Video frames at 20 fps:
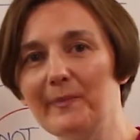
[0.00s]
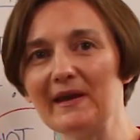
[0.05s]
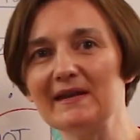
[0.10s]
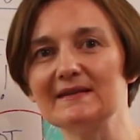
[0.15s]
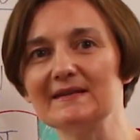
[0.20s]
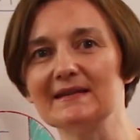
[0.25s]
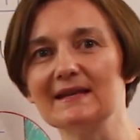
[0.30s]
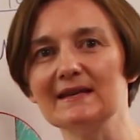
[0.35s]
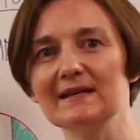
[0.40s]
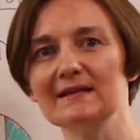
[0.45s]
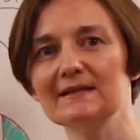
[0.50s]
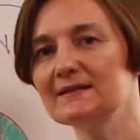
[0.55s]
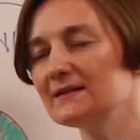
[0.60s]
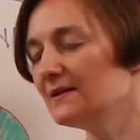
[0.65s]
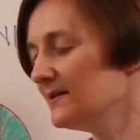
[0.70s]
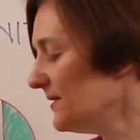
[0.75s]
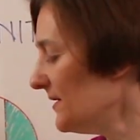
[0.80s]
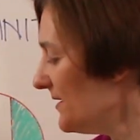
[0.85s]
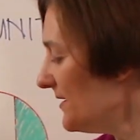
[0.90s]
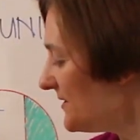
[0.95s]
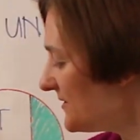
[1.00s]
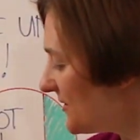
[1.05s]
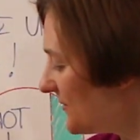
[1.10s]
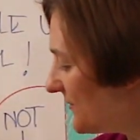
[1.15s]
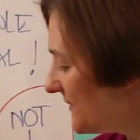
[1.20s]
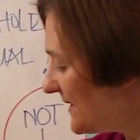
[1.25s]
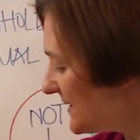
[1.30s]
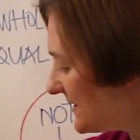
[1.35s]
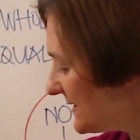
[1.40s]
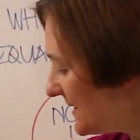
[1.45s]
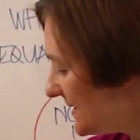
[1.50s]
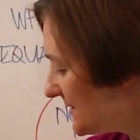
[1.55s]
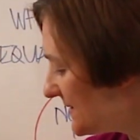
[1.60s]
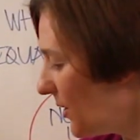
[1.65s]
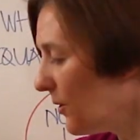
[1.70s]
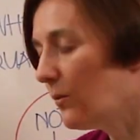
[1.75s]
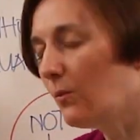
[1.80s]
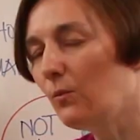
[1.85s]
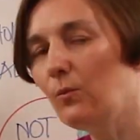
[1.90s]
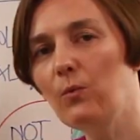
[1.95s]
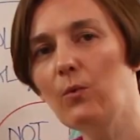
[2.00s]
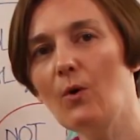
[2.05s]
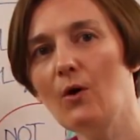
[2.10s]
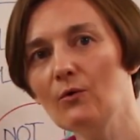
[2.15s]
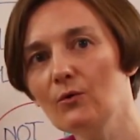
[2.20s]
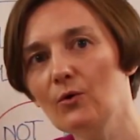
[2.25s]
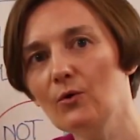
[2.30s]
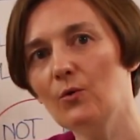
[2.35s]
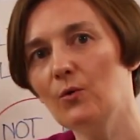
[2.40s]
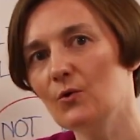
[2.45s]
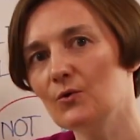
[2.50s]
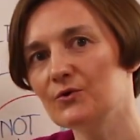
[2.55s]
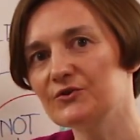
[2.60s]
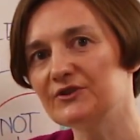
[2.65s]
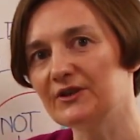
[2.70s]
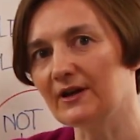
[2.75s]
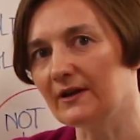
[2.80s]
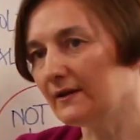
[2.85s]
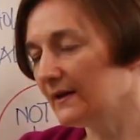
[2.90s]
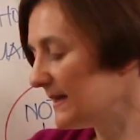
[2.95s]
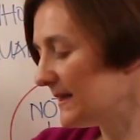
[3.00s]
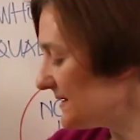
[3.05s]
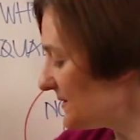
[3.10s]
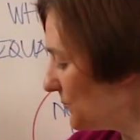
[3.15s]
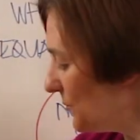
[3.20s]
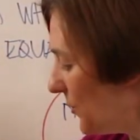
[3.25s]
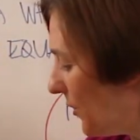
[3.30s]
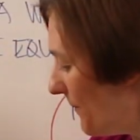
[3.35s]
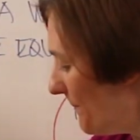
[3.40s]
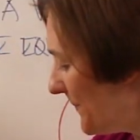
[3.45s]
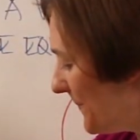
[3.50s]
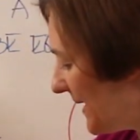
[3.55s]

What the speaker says: pieces. So this is 1/4. It's one